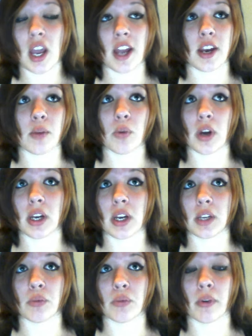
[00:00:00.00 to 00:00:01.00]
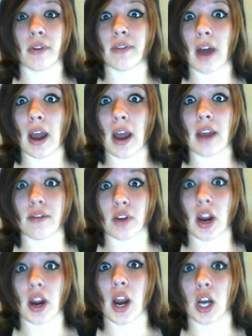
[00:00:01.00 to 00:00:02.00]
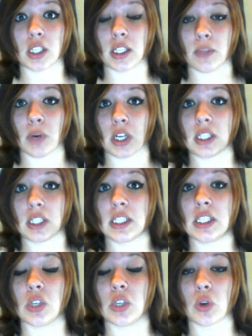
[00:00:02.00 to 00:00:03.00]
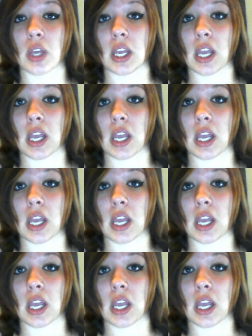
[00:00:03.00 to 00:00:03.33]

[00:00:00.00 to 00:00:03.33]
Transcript: and you want to revive your hair till where it's silky